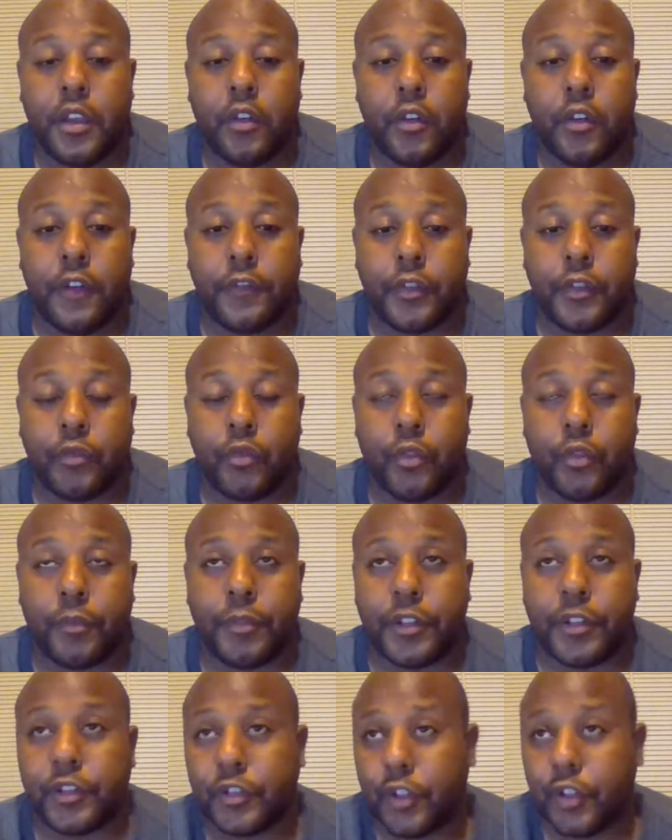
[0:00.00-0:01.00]
or if you grew up
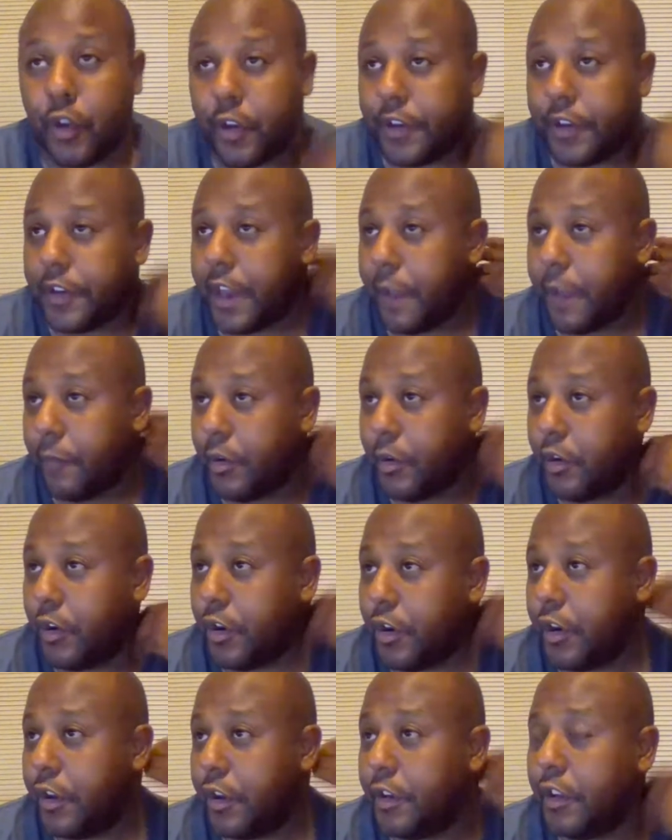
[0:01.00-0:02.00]
in a certain
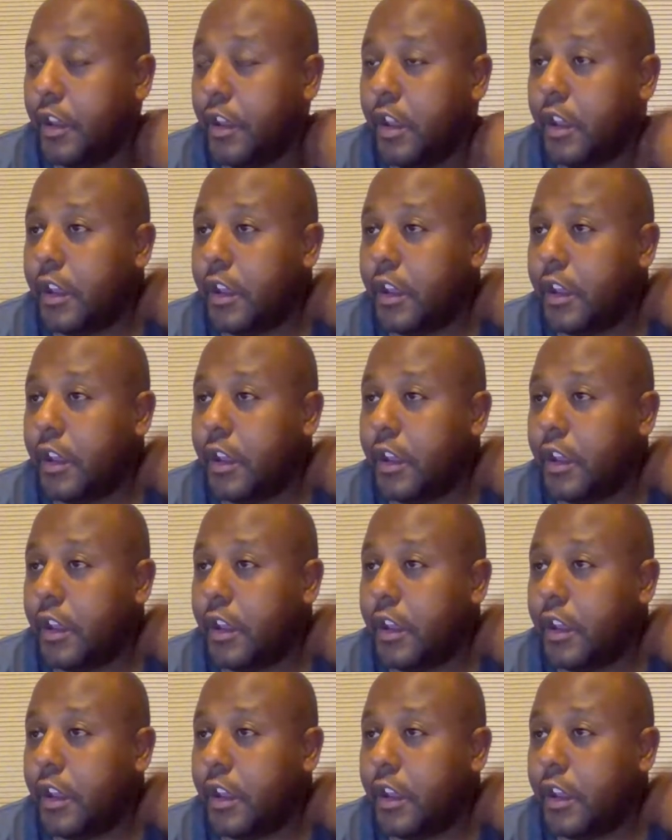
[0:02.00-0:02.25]
neighborhood